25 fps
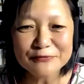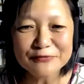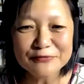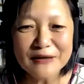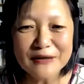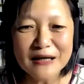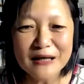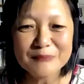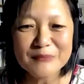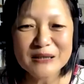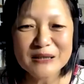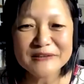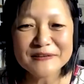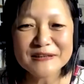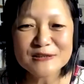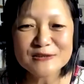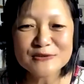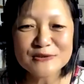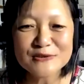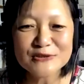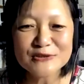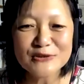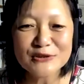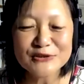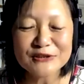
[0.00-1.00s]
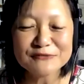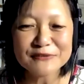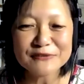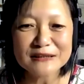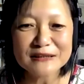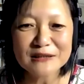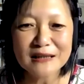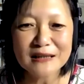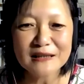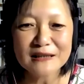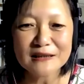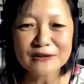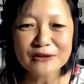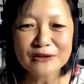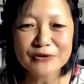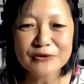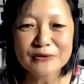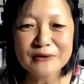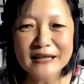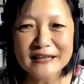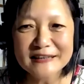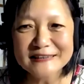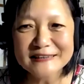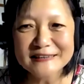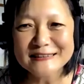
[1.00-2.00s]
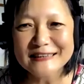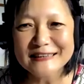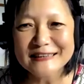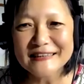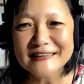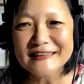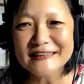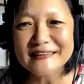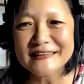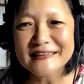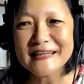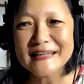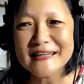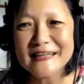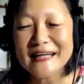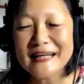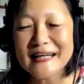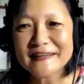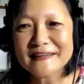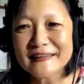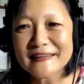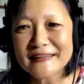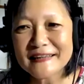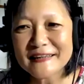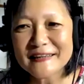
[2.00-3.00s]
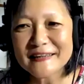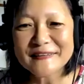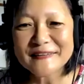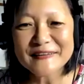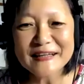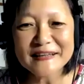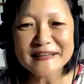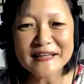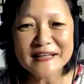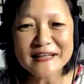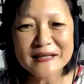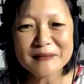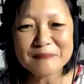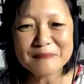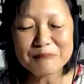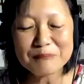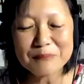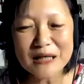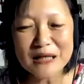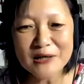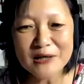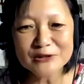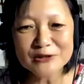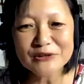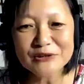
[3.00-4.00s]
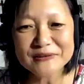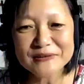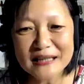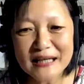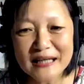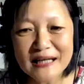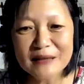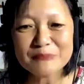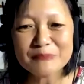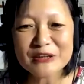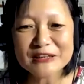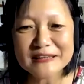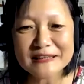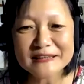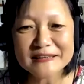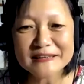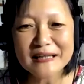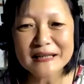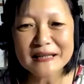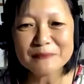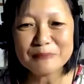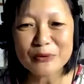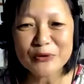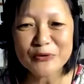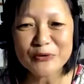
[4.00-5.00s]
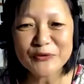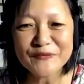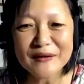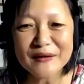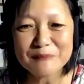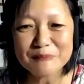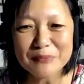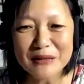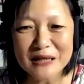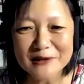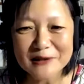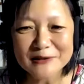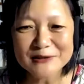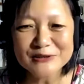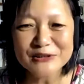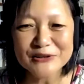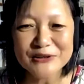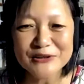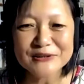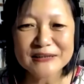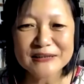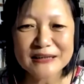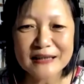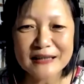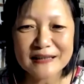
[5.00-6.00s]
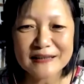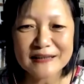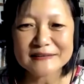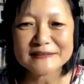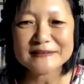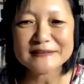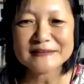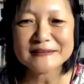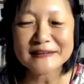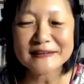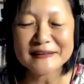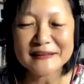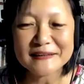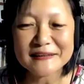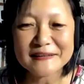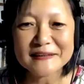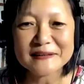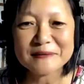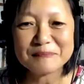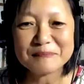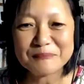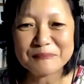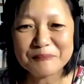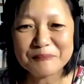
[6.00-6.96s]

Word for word: I mean, this was sort of a, a crazy thing that I embarked on, Cameron and I both embarked on, and um,